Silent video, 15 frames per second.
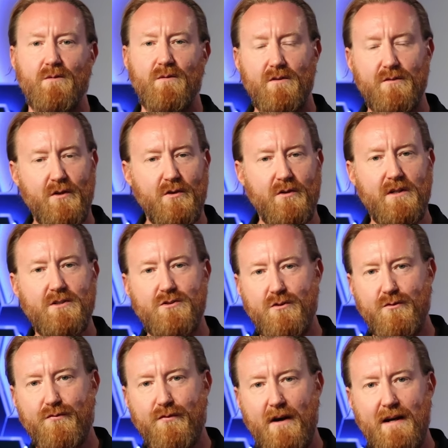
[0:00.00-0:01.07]
When you do this,
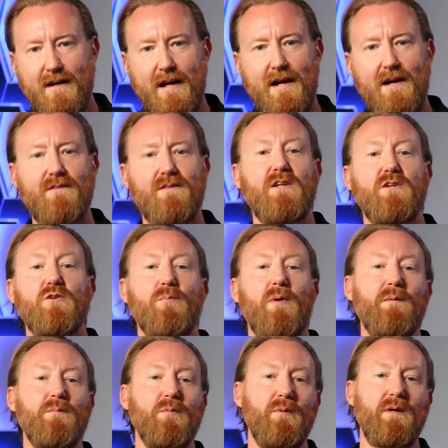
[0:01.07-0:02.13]
you find out that you
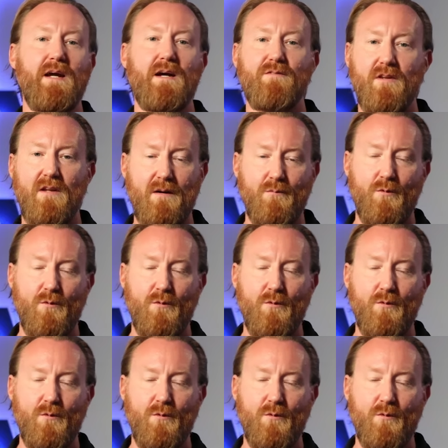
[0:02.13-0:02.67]
probably have a lot